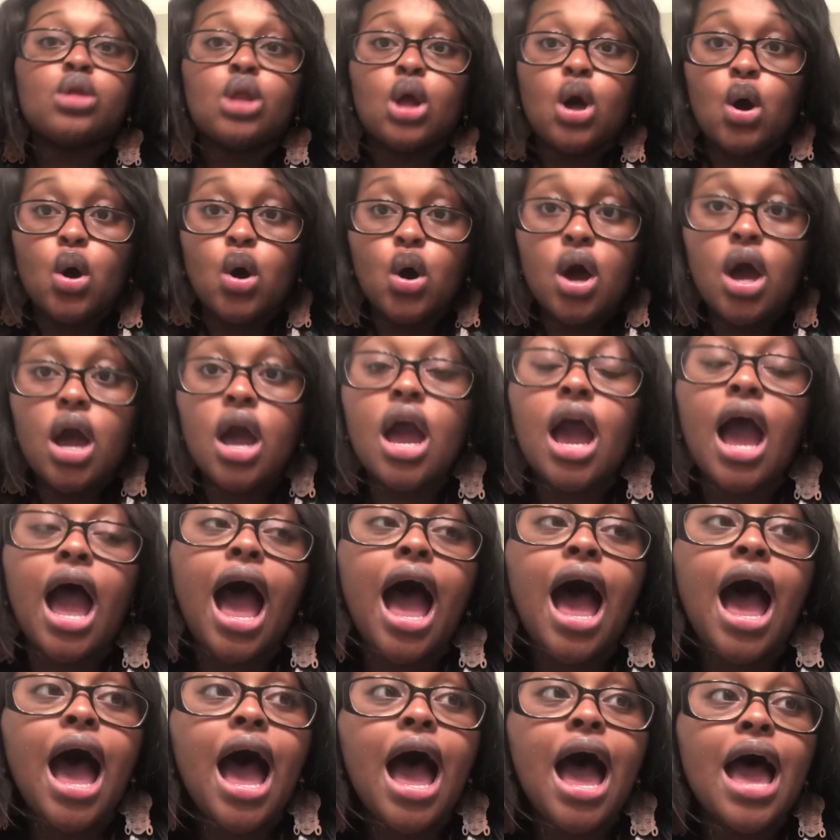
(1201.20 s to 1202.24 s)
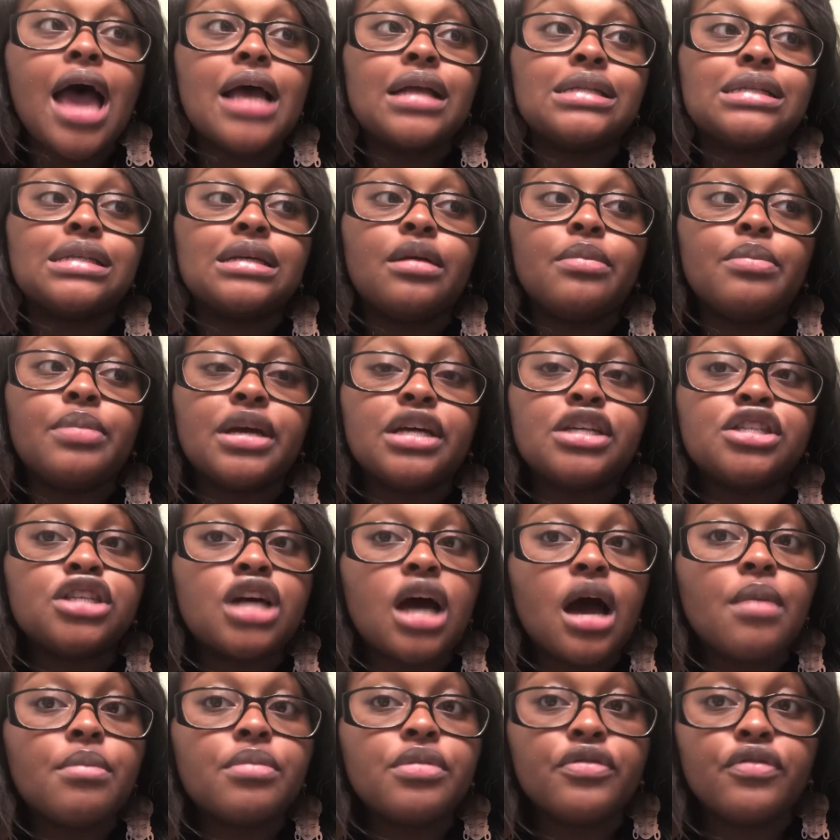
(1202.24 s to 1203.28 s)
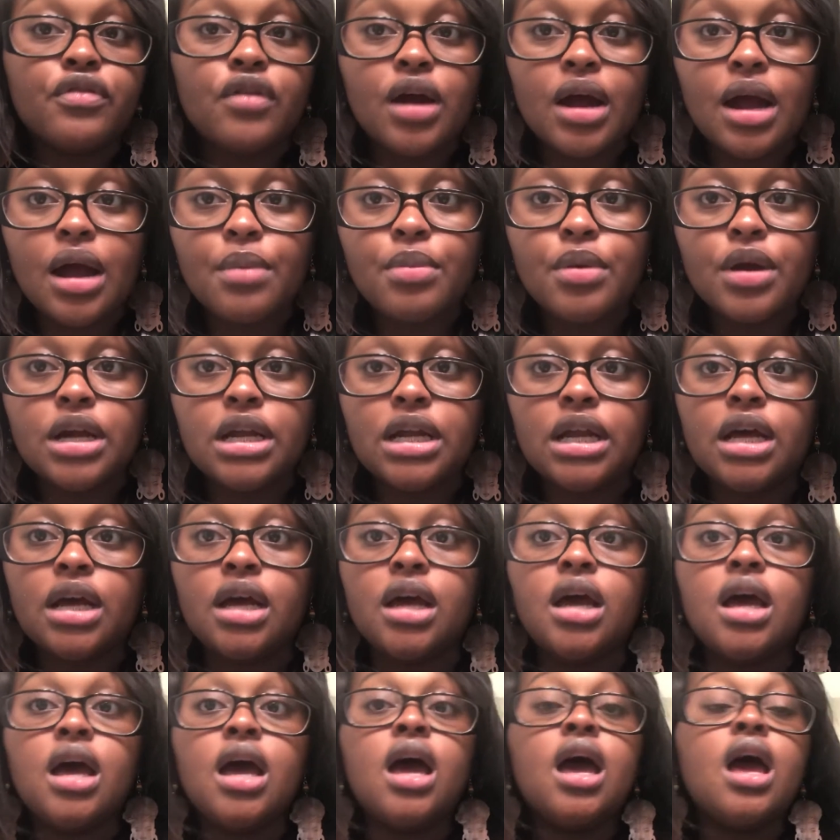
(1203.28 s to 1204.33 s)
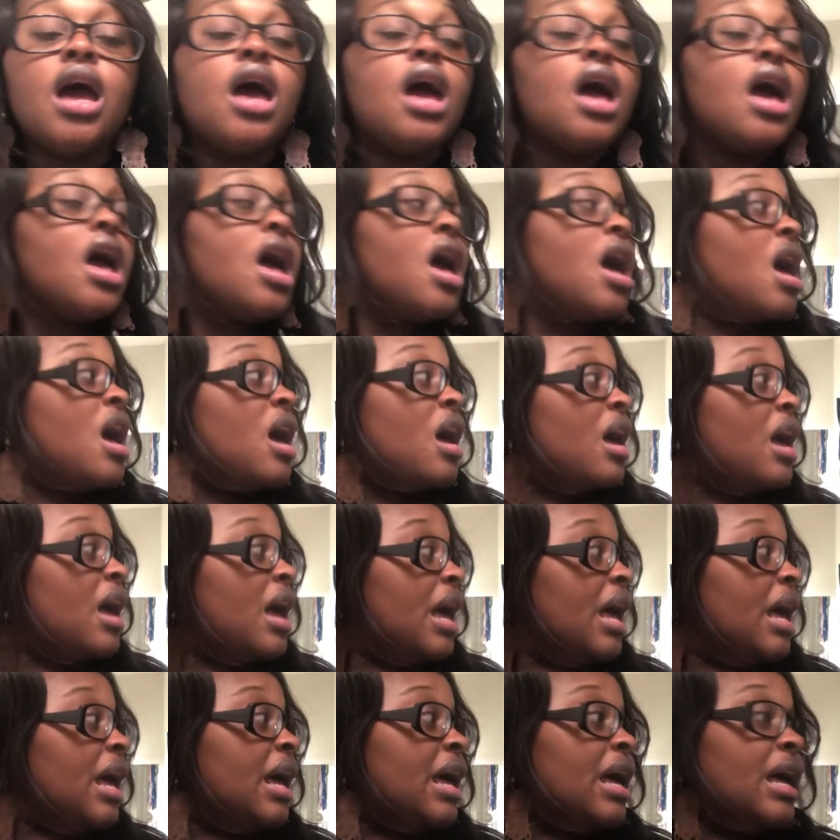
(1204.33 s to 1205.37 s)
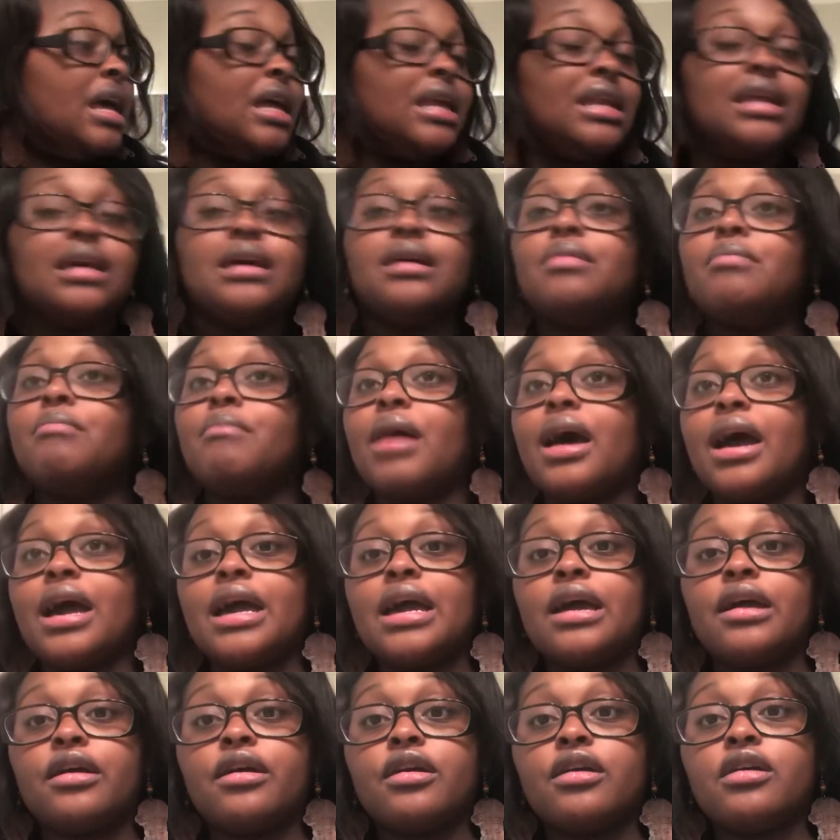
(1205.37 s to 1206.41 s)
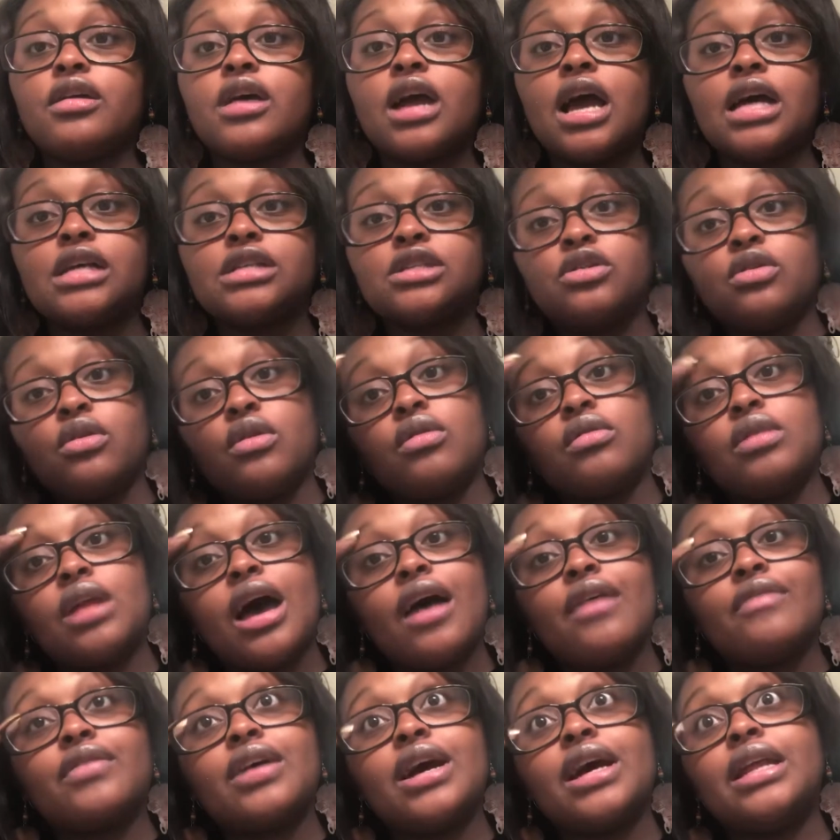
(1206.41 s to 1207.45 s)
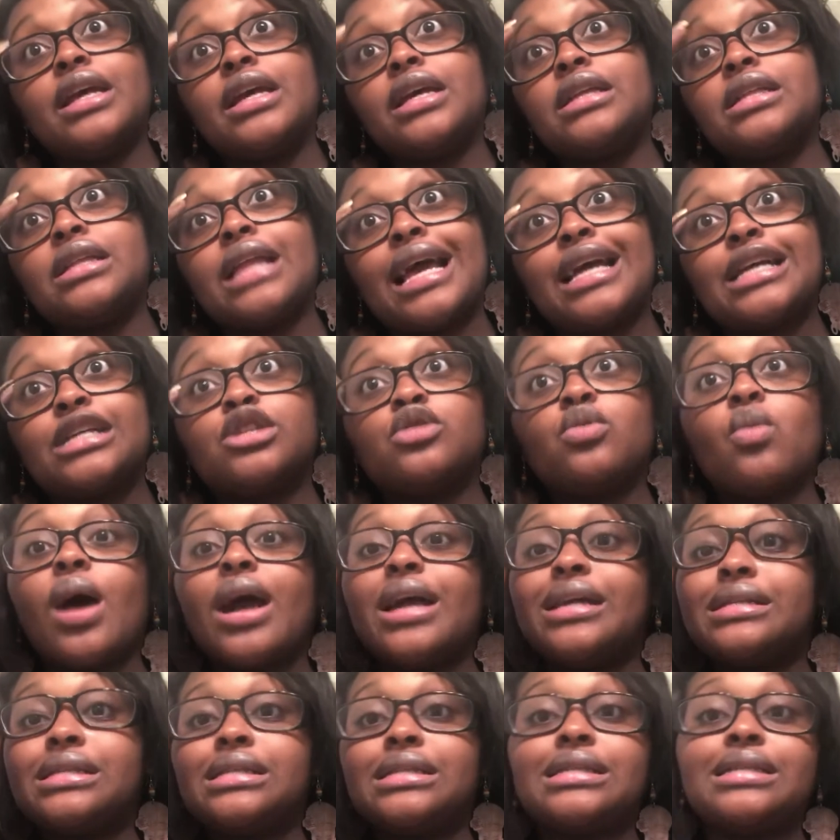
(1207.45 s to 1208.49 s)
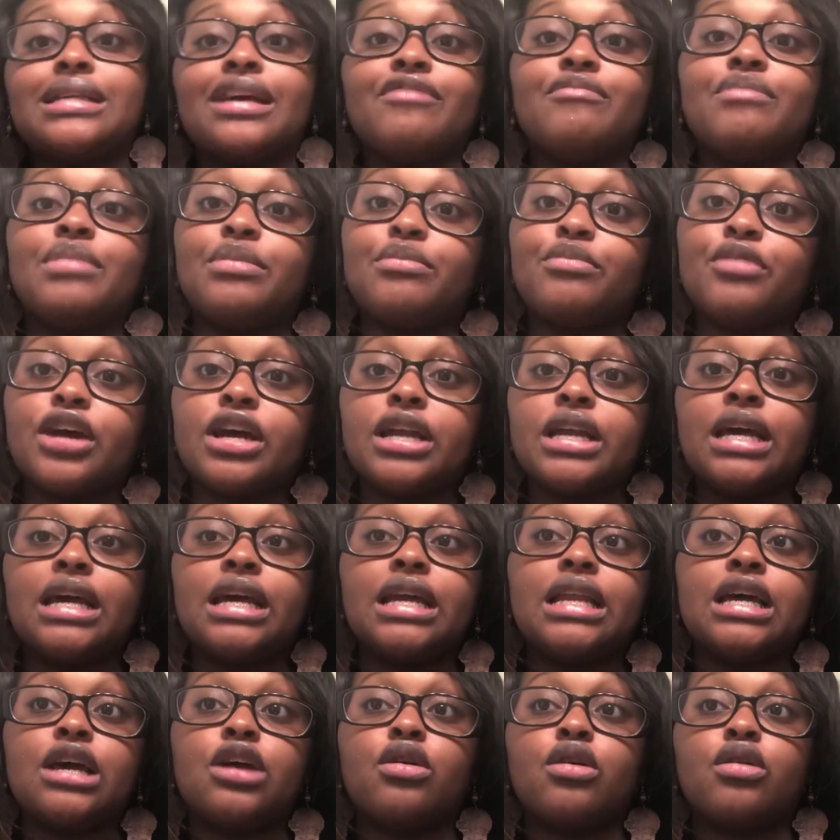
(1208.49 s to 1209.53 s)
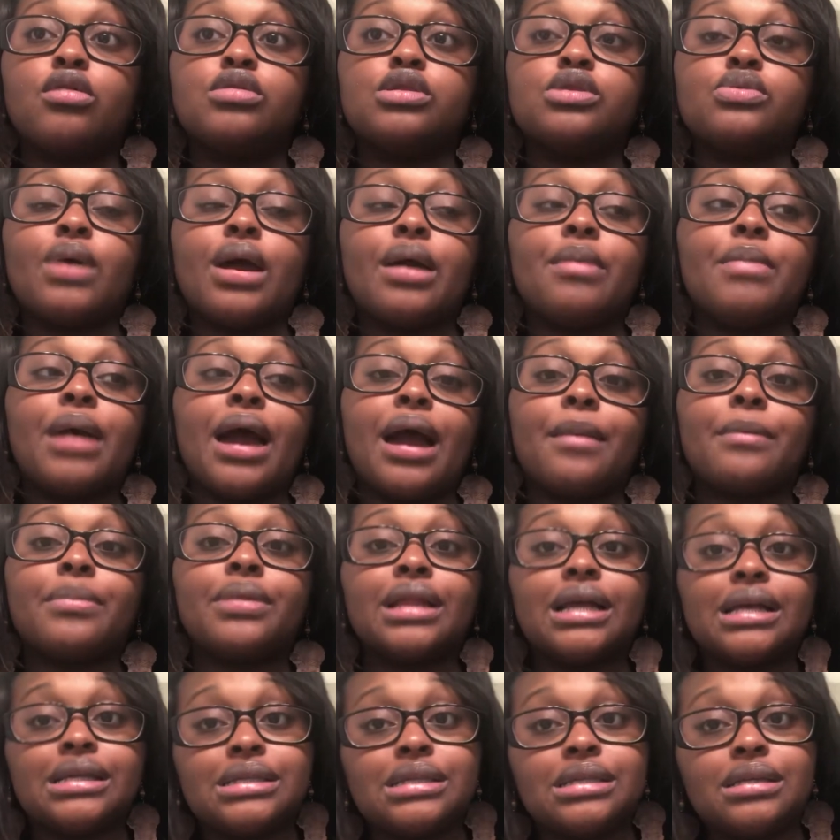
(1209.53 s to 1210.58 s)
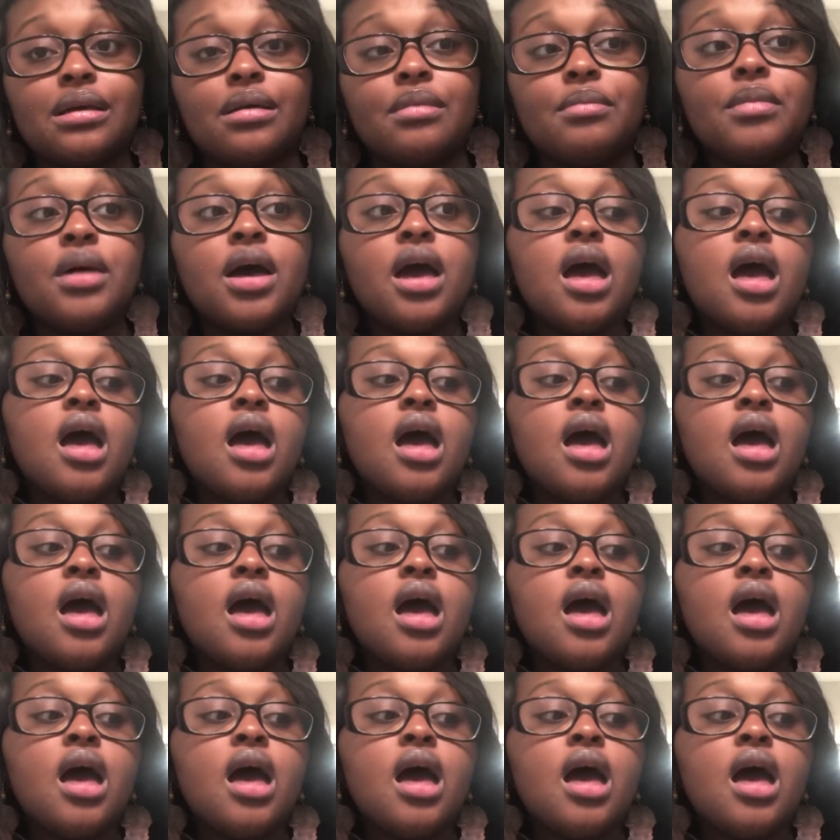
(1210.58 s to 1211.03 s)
long. I did a big chop before I got pregnant, and my hair has grown. I've cut it like twice since I've been pregnant, and it grows right back plus some.